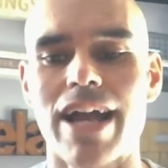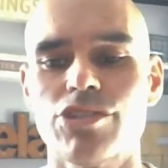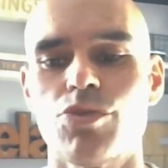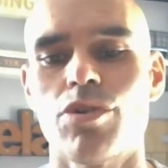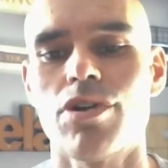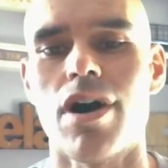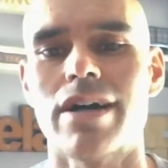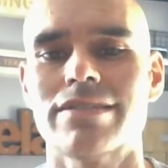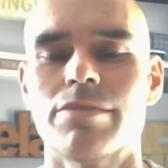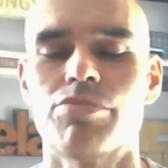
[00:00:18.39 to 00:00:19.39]
actual
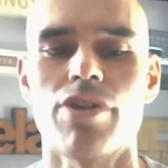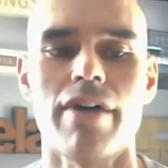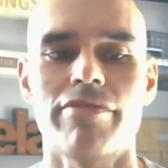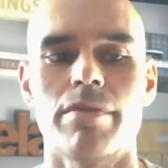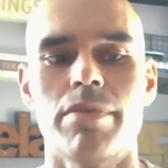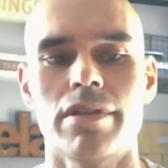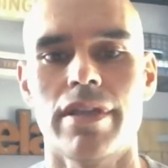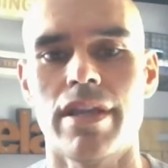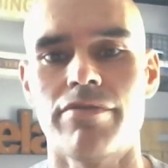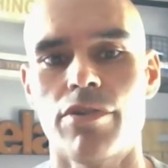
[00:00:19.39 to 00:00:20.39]
cost and
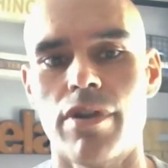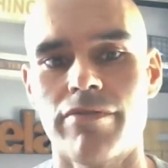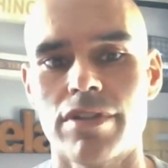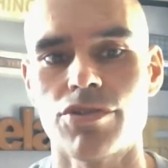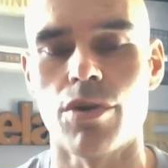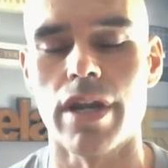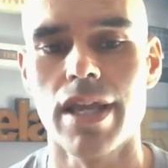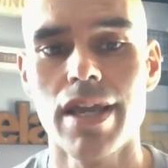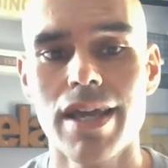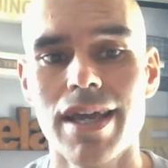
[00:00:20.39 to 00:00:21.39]
profitability of your inventory.